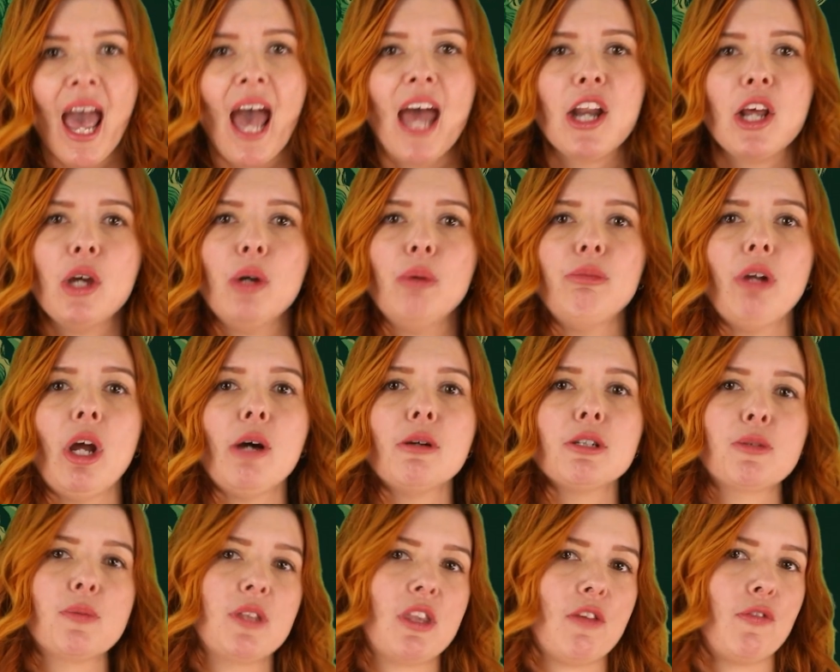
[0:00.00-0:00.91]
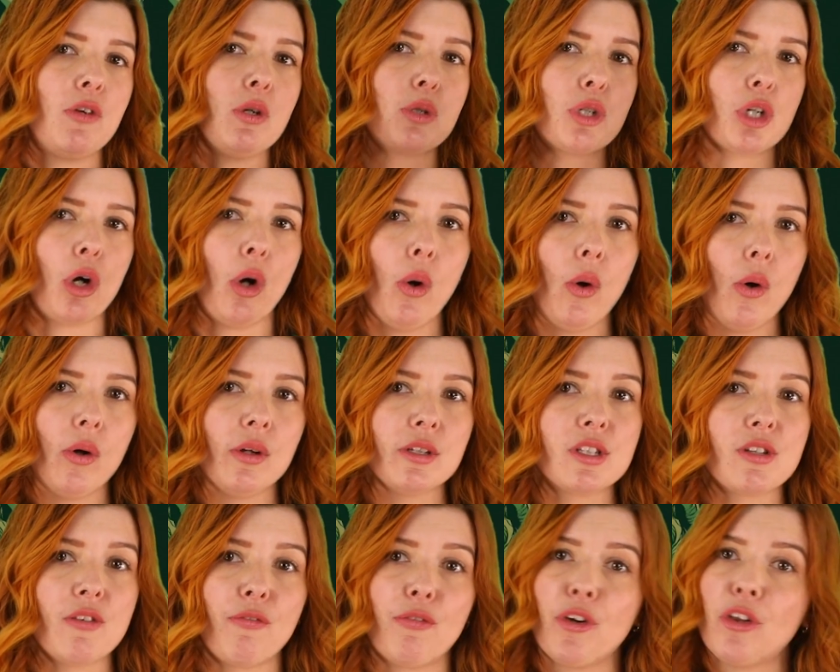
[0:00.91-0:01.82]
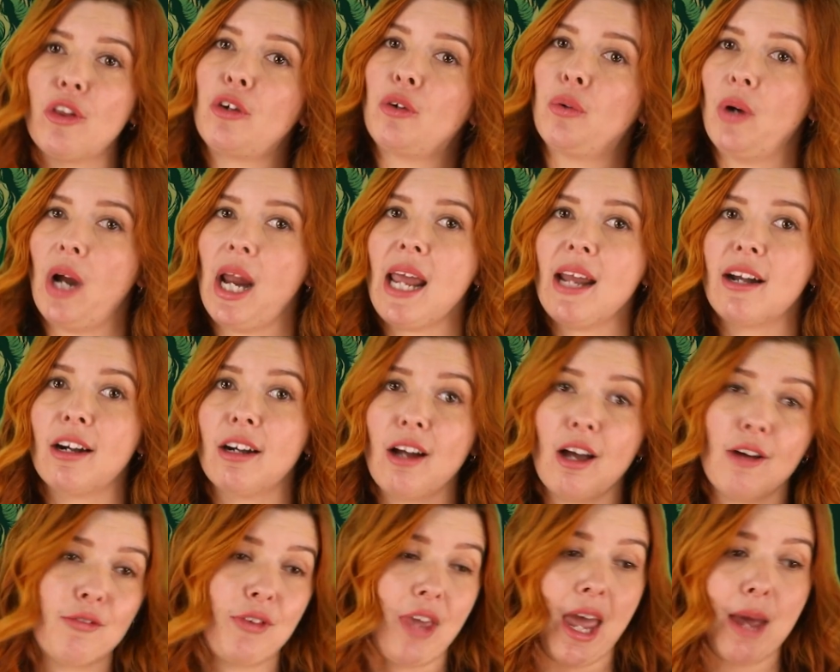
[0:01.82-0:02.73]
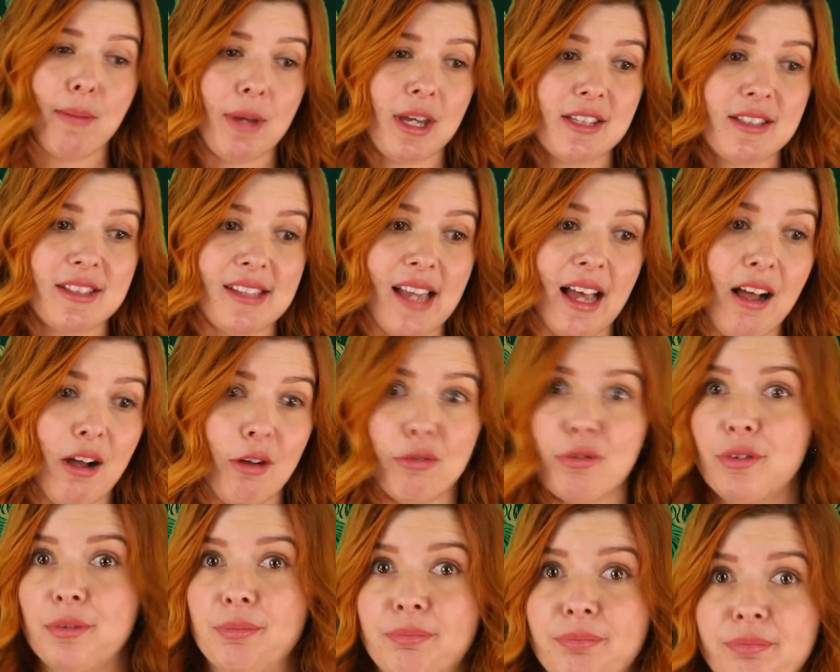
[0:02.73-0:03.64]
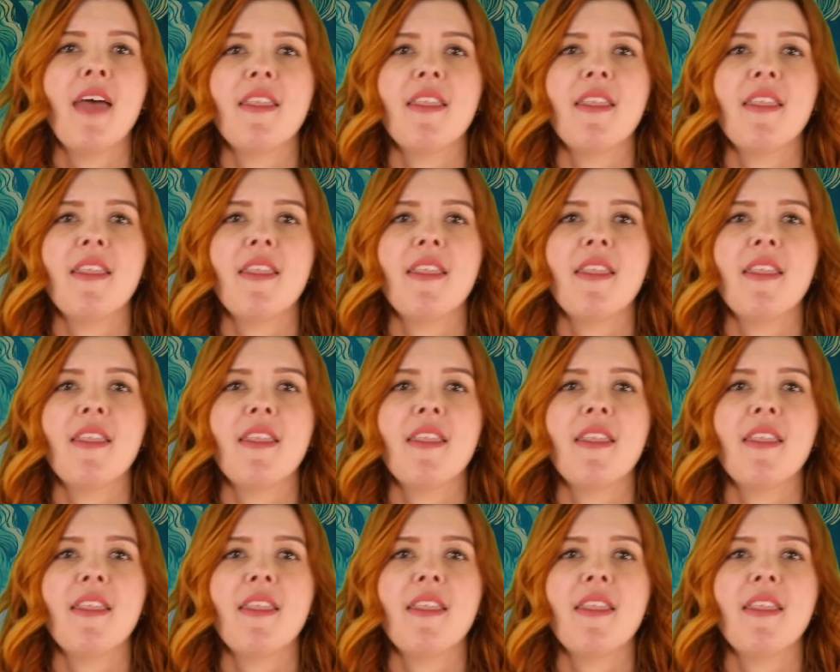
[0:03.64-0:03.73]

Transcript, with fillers: And who knows what the future holds for the creator of Gamma itself.